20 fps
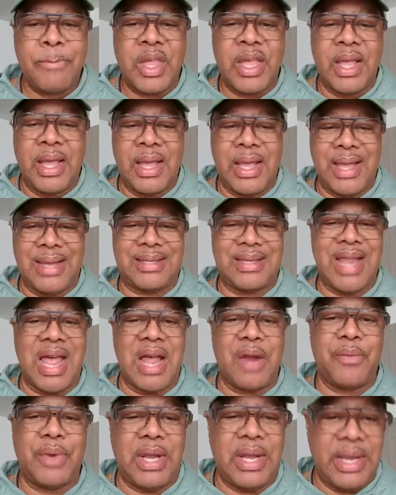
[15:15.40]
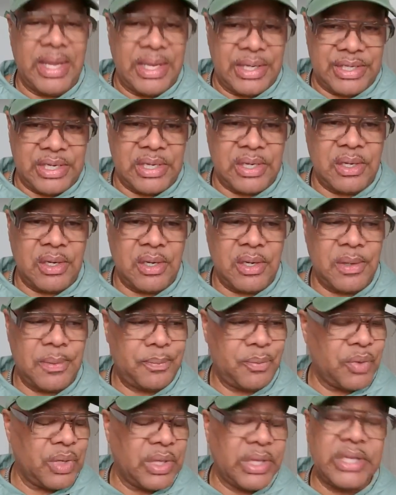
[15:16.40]
It's not religion.
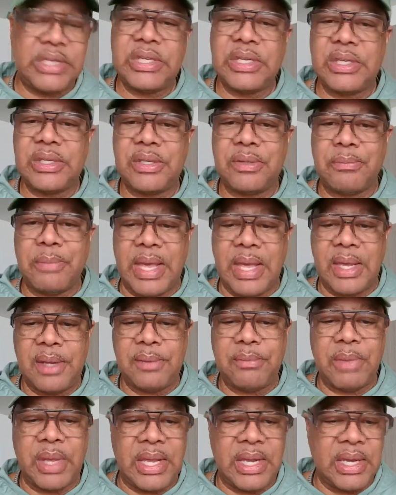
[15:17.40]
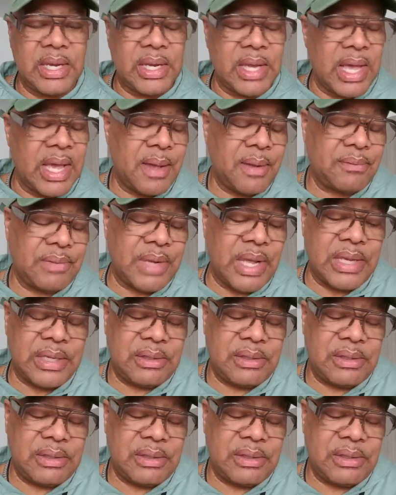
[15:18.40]
Religion is man-made, and I'm not